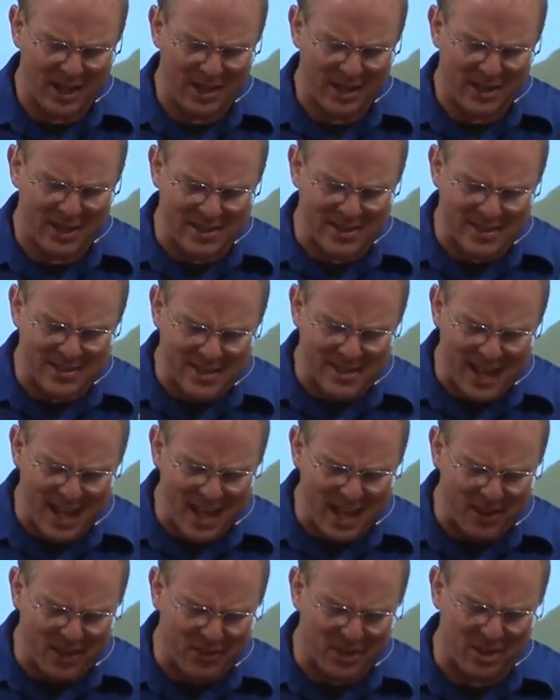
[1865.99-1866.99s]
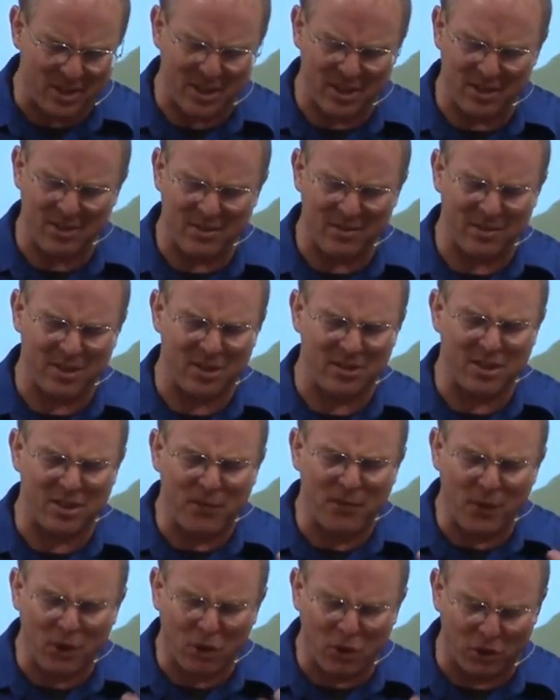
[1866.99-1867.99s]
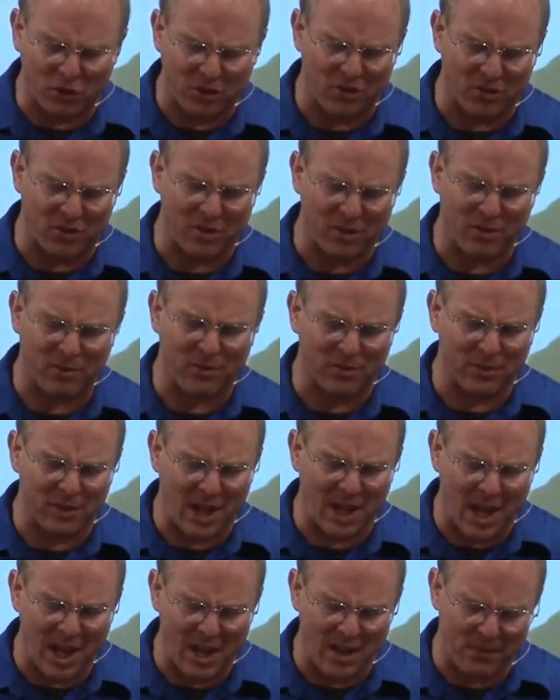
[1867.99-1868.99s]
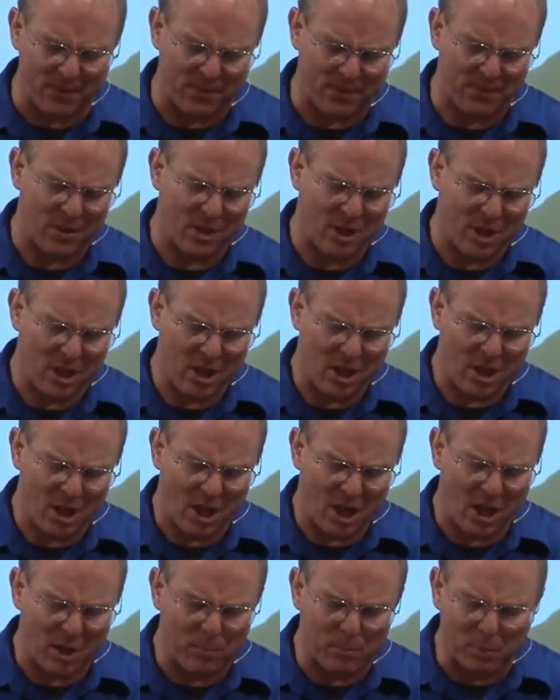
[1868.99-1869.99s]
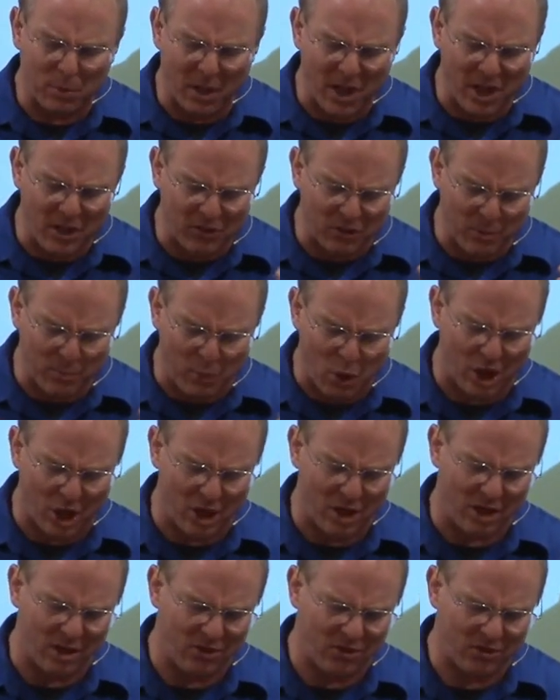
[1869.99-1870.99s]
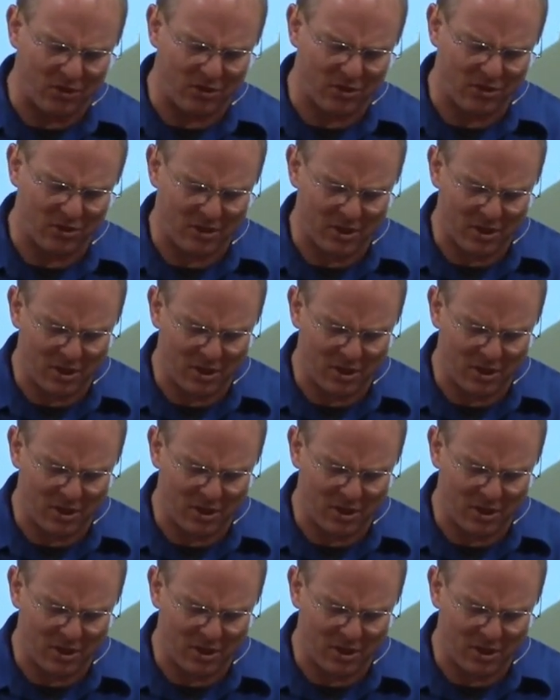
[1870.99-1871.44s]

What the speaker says: the death and the difficulties of life place upon us.